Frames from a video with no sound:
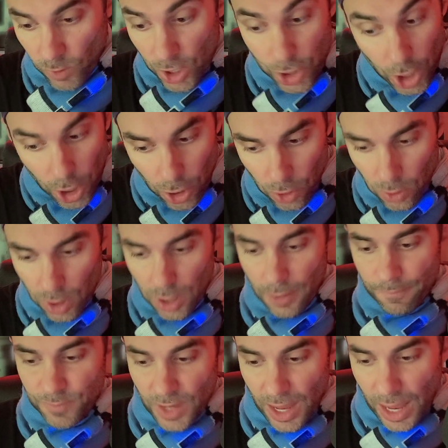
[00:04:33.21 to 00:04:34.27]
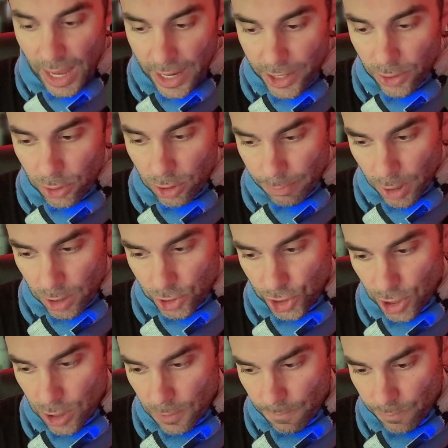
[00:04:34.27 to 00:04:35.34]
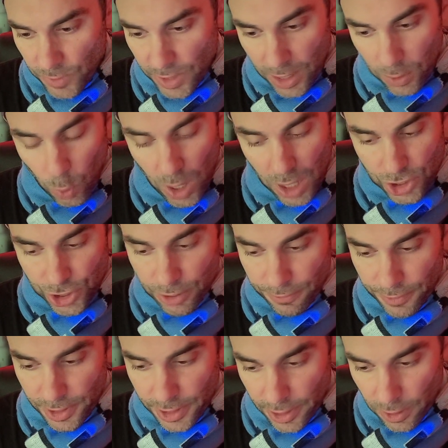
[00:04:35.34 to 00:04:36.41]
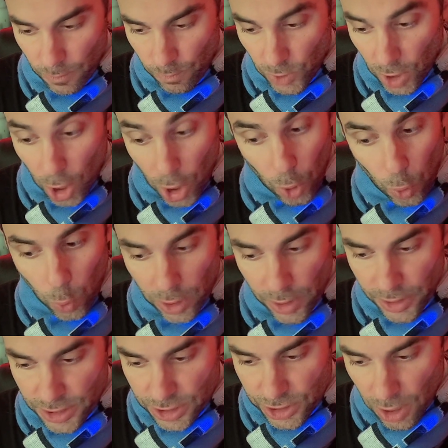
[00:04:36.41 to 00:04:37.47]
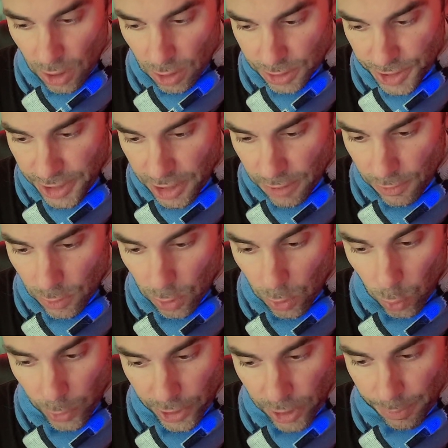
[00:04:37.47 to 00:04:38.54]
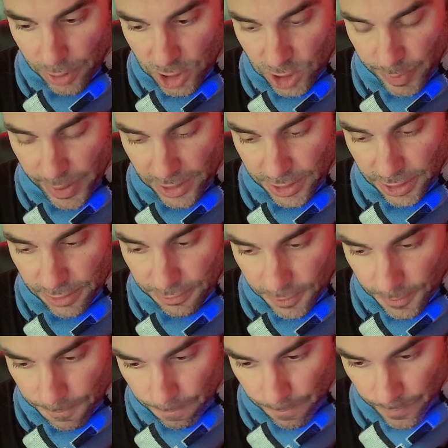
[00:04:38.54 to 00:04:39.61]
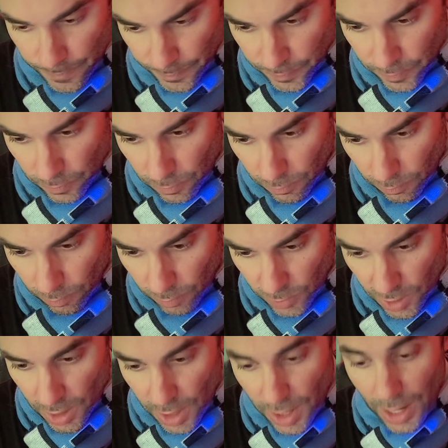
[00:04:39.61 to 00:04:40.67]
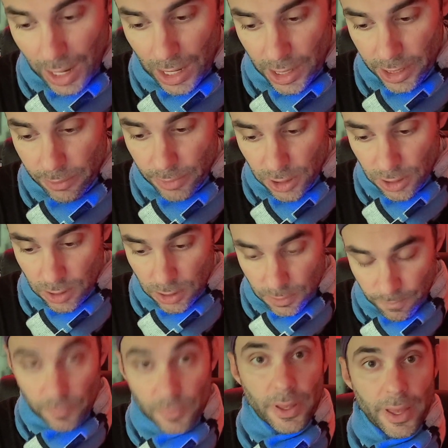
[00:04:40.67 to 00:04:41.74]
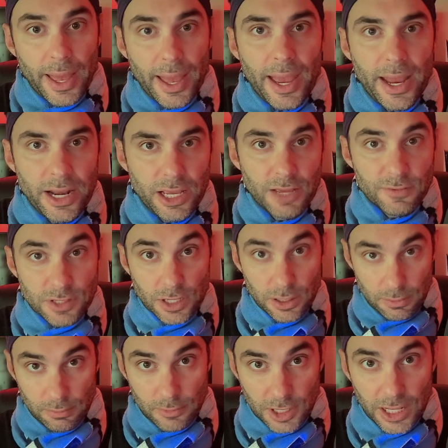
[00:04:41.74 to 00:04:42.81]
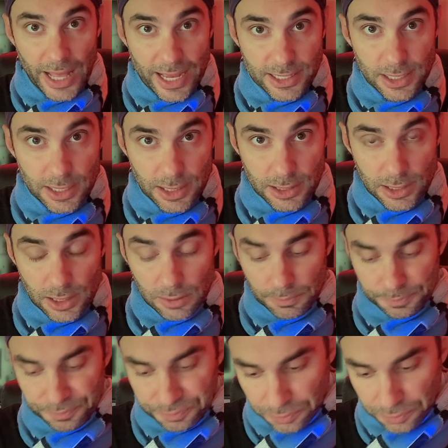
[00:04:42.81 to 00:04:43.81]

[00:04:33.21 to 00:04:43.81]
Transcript: Yo, I go to Berkshire and watched your video. Willing to talk to give you a real perspective. I am and he gives the class that he's in,